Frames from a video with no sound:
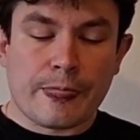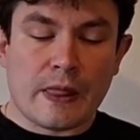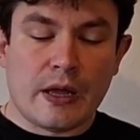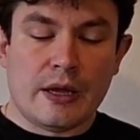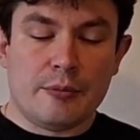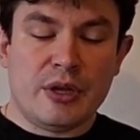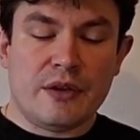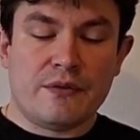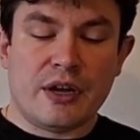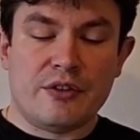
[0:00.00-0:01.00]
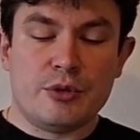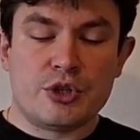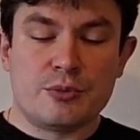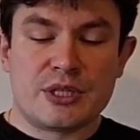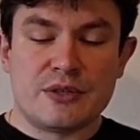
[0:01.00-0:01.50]
ba5,
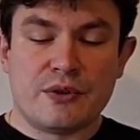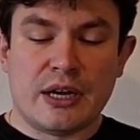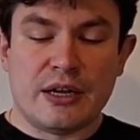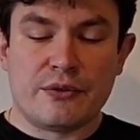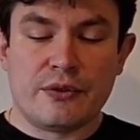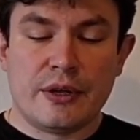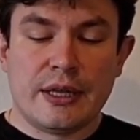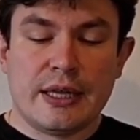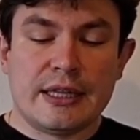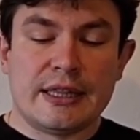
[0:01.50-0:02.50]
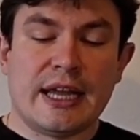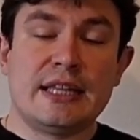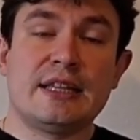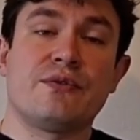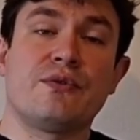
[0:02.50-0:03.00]
bishop c5, knight
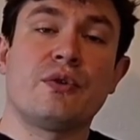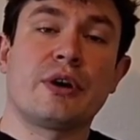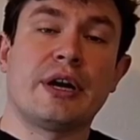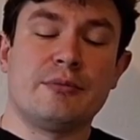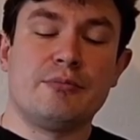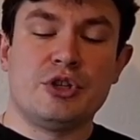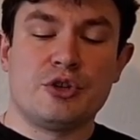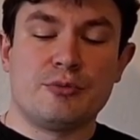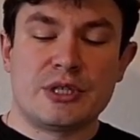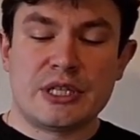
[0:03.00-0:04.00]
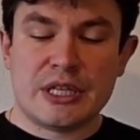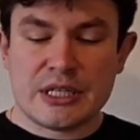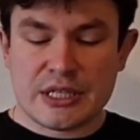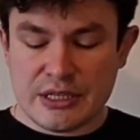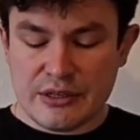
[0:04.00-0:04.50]
f4, and bishop
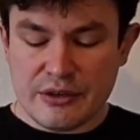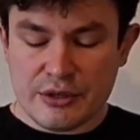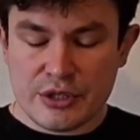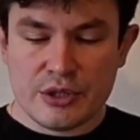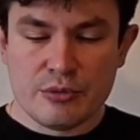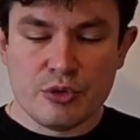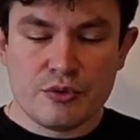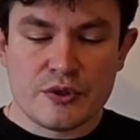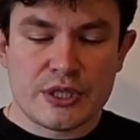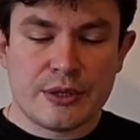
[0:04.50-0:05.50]
e6. There are two moves.